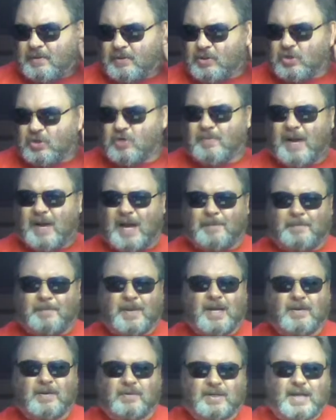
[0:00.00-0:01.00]
You might be
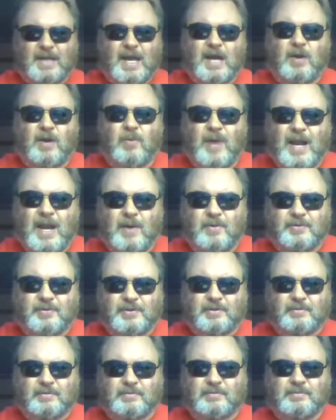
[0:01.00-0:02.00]
able to get away with
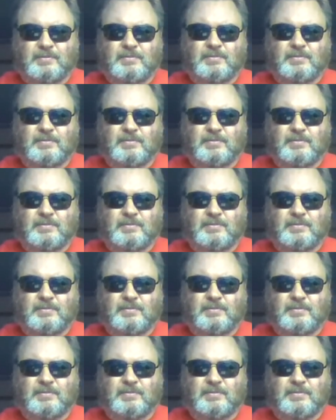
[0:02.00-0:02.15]
it